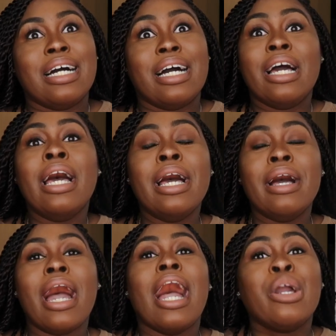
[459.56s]

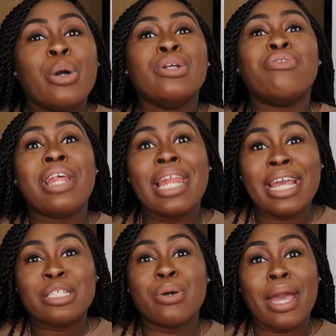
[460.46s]
I could
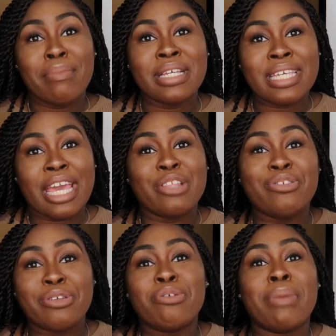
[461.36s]
relate to MSK
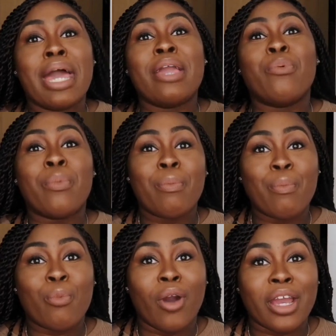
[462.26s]
due to my
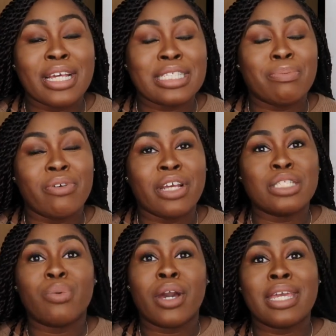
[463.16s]
work
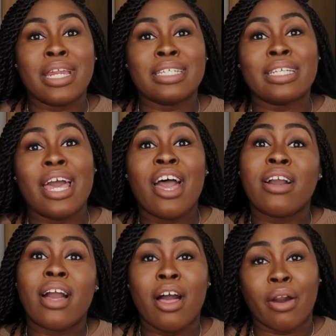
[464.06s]
experience working as a
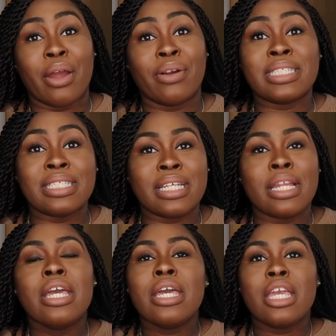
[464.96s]
healthcare assistant
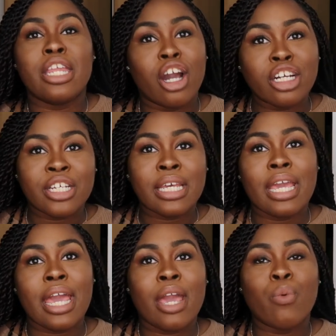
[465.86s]
in urgent
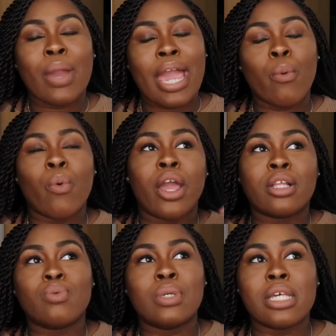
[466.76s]
care, where I
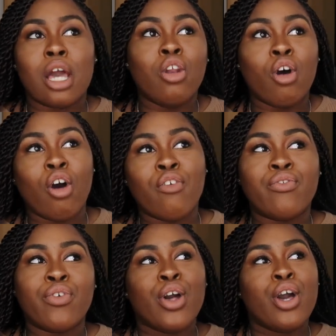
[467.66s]
worked with a lot of